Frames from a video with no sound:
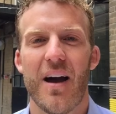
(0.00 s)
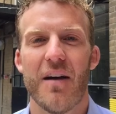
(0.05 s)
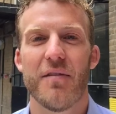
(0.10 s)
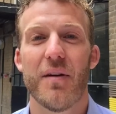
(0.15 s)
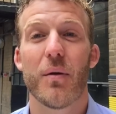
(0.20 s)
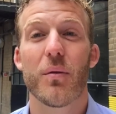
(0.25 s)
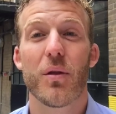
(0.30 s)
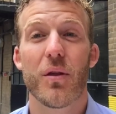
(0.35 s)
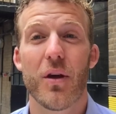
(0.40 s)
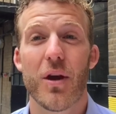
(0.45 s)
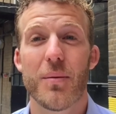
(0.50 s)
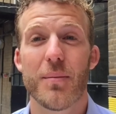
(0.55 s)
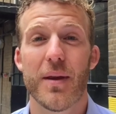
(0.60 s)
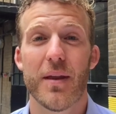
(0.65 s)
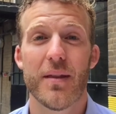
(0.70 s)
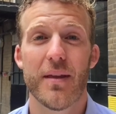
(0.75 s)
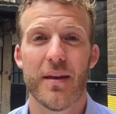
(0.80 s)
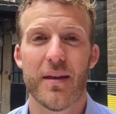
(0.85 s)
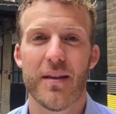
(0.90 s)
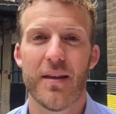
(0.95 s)
I found so
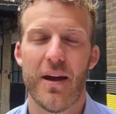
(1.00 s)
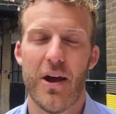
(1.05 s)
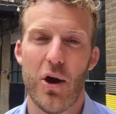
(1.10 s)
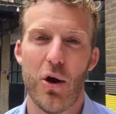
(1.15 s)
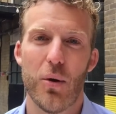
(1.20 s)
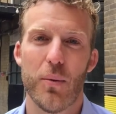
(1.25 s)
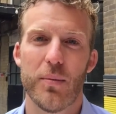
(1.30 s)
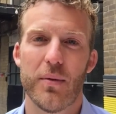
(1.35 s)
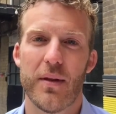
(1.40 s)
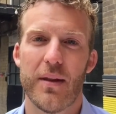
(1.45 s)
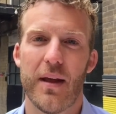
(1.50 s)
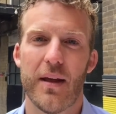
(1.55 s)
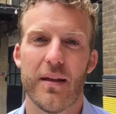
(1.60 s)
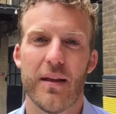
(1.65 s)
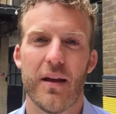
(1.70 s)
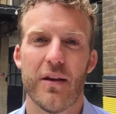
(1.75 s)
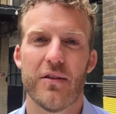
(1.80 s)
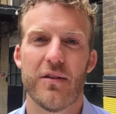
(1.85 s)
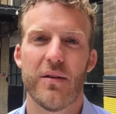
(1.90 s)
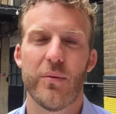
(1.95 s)
many things that helped, and
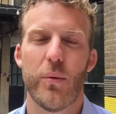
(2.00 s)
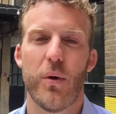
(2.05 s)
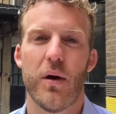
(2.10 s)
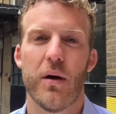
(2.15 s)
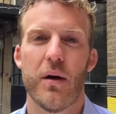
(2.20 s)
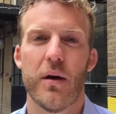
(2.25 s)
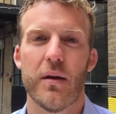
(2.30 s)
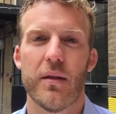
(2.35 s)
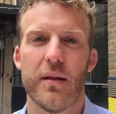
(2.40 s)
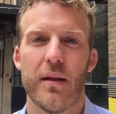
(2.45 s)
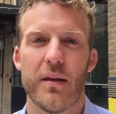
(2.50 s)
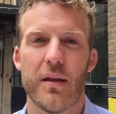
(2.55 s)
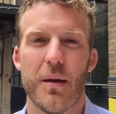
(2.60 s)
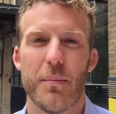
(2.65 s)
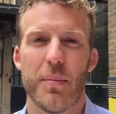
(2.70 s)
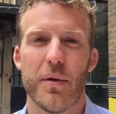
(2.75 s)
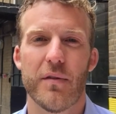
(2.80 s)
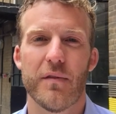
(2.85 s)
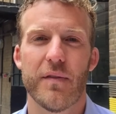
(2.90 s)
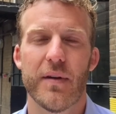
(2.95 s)
that's actually why I set
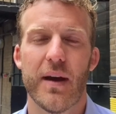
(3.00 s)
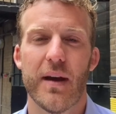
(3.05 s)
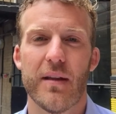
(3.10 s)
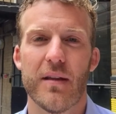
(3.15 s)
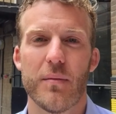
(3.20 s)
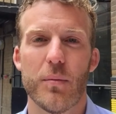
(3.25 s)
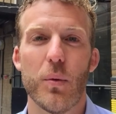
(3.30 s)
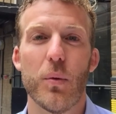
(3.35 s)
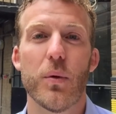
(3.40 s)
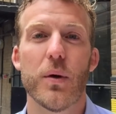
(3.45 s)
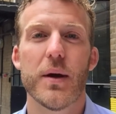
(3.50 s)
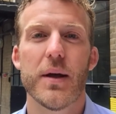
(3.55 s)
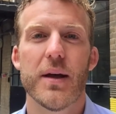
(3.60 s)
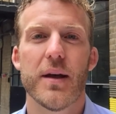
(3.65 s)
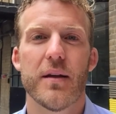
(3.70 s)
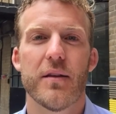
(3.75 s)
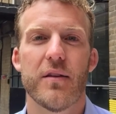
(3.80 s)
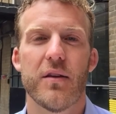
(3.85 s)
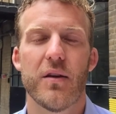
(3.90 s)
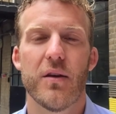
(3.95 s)
up Unforgettable,
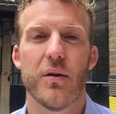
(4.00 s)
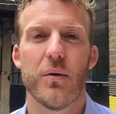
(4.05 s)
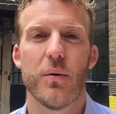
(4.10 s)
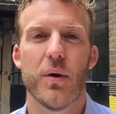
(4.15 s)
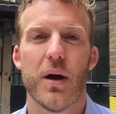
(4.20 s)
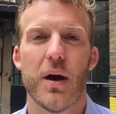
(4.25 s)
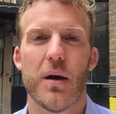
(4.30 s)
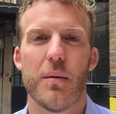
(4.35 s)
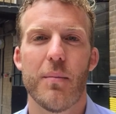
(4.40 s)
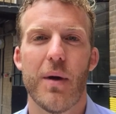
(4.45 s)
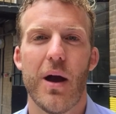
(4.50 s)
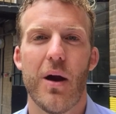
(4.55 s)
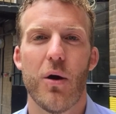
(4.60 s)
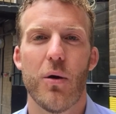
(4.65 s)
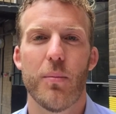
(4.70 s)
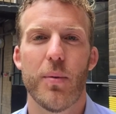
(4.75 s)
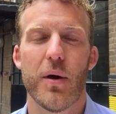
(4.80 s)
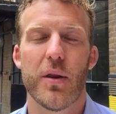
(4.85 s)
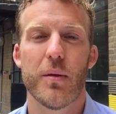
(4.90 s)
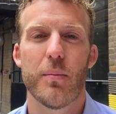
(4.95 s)
to
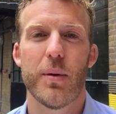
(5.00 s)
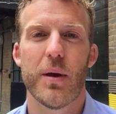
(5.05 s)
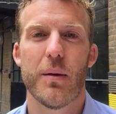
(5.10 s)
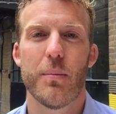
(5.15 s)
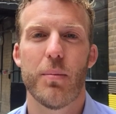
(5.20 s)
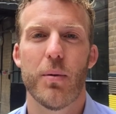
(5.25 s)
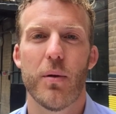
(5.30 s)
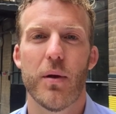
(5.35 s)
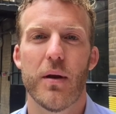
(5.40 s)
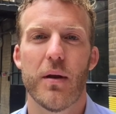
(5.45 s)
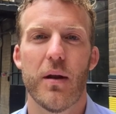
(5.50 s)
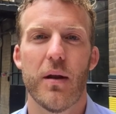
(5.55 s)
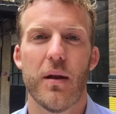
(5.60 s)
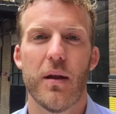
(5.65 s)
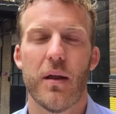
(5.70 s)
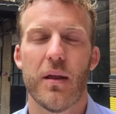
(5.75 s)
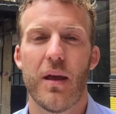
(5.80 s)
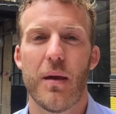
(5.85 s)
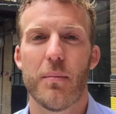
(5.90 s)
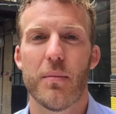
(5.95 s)
help other people in
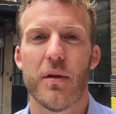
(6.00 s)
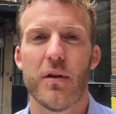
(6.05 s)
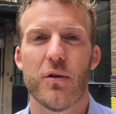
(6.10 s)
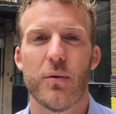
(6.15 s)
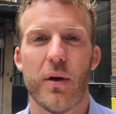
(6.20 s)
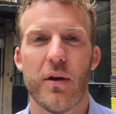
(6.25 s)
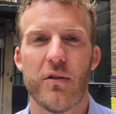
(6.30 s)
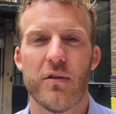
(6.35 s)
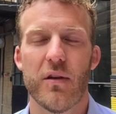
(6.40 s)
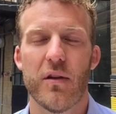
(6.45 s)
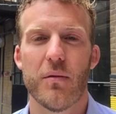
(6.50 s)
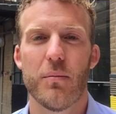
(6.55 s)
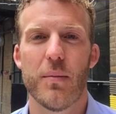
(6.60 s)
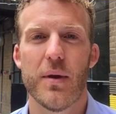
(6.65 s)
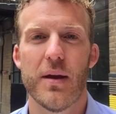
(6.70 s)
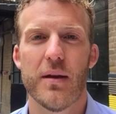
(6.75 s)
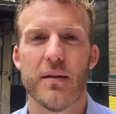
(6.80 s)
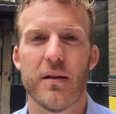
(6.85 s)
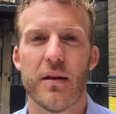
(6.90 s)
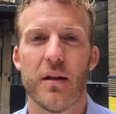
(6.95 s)
the same situation as
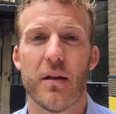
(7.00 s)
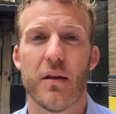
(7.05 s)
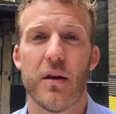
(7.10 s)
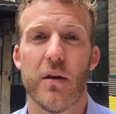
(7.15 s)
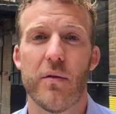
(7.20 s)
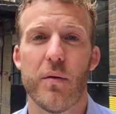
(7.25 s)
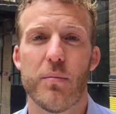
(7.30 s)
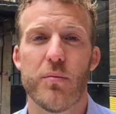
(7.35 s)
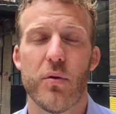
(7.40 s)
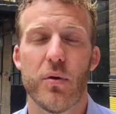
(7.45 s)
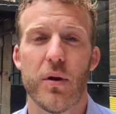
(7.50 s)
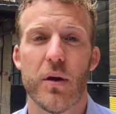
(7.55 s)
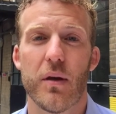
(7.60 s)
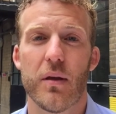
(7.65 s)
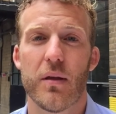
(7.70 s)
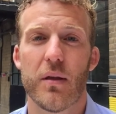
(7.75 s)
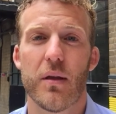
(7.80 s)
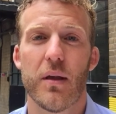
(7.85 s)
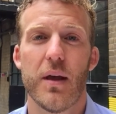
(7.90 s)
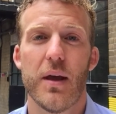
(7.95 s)
me to discover
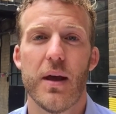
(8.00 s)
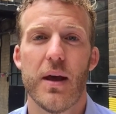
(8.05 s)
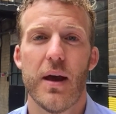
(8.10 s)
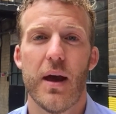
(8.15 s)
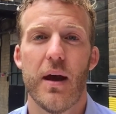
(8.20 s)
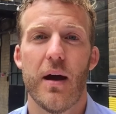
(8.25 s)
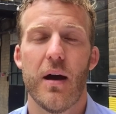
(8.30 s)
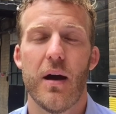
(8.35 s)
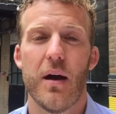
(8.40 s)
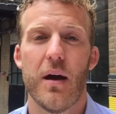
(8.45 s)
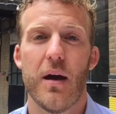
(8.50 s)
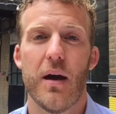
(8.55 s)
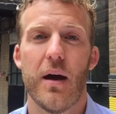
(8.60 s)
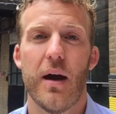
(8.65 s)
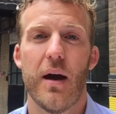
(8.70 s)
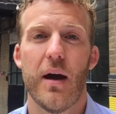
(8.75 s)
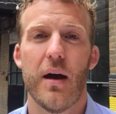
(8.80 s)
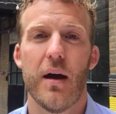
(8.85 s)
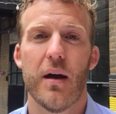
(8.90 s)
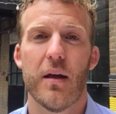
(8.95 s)
products,
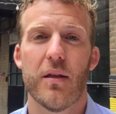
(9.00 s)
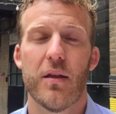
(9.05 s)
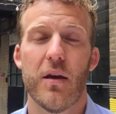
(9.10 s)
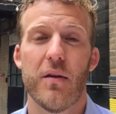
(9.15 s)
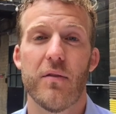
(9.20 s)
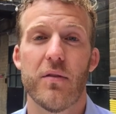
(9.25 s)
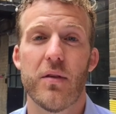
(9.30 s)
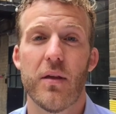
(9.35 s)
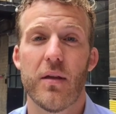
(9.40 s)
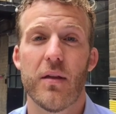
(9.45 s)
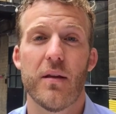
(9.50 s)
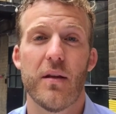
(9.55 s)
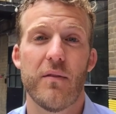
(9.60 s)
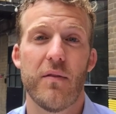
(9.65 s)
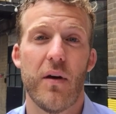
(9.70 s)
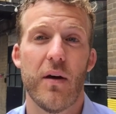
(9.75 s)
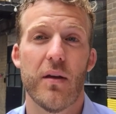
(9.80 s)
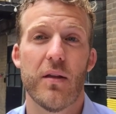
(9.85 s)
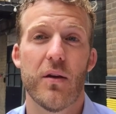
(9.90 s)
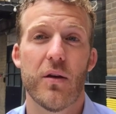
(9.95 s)
services and
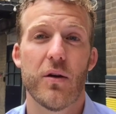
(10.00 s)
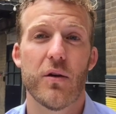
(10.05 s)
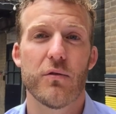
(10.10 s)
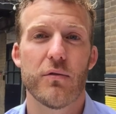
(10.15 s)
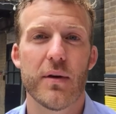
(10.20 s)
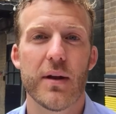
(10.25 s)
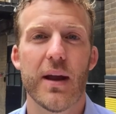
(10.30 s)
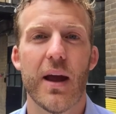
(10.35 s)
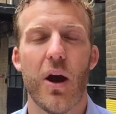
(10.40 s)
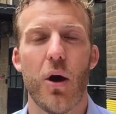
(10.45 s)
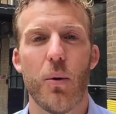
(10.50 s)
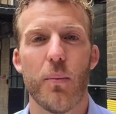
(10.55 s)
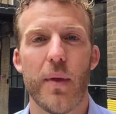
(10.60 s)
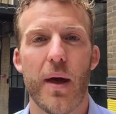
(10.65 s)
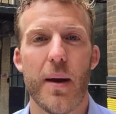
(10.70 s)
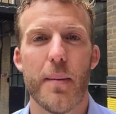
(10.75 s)
advice that could really help